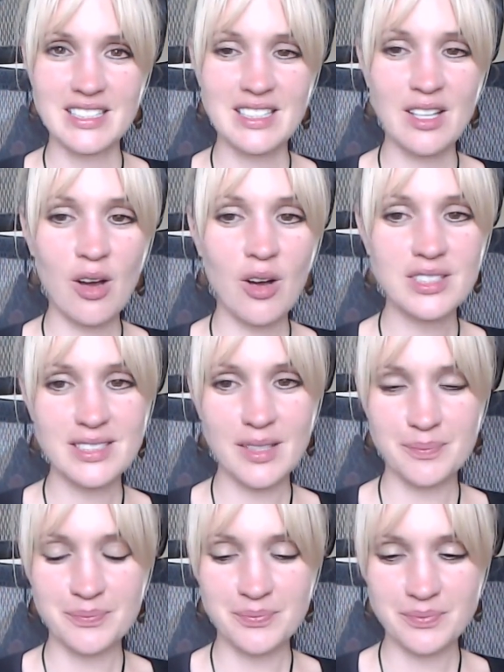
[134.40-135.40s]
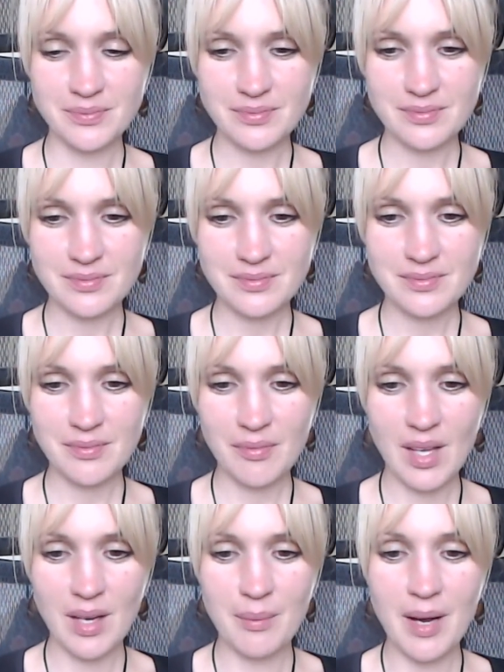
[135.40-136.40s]
It's not
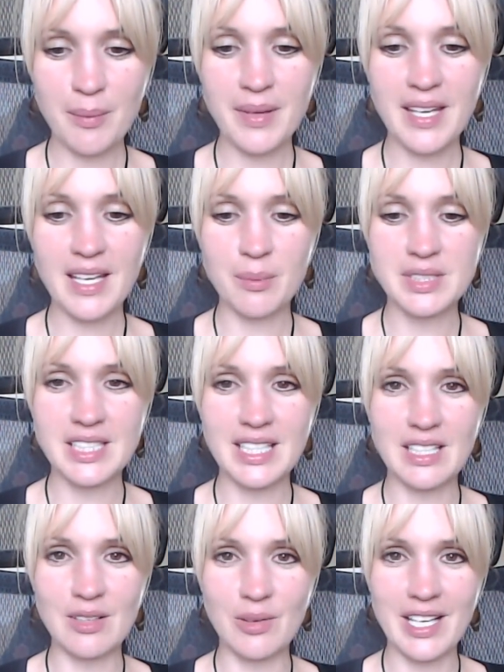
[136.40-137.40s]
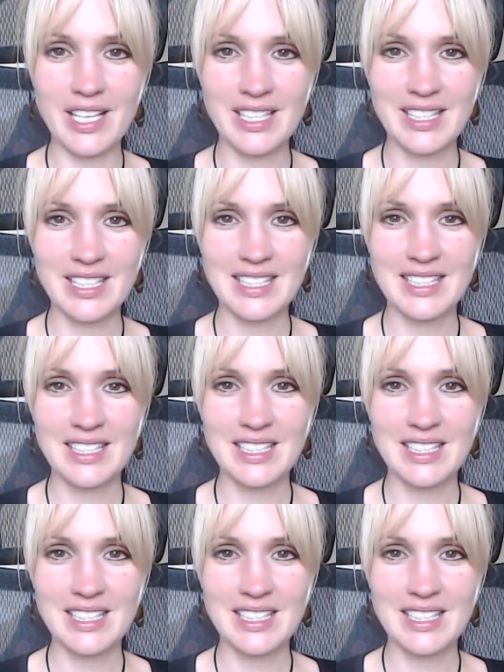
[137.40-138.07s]
about being a particular way.